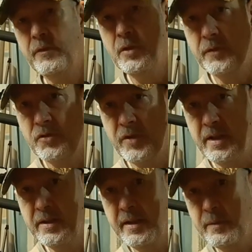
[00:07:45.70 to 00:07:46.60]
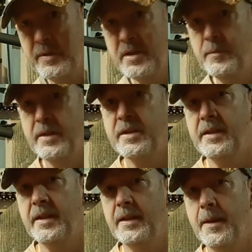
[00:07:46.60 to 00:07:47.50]
view of the trigger, that it was similar to
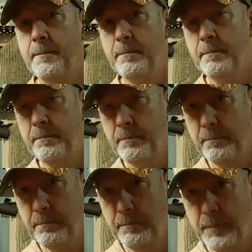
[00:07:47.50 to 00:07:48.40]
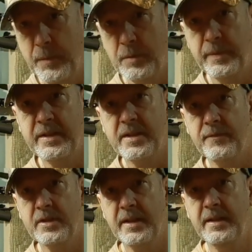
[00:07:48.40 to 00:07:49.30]
the Beeman
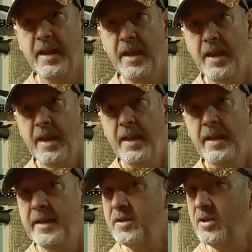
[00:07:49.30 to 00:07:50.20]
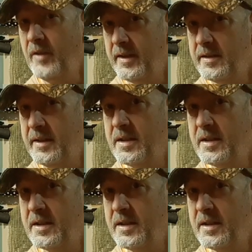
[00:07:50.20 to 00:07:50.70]
P17, is correct.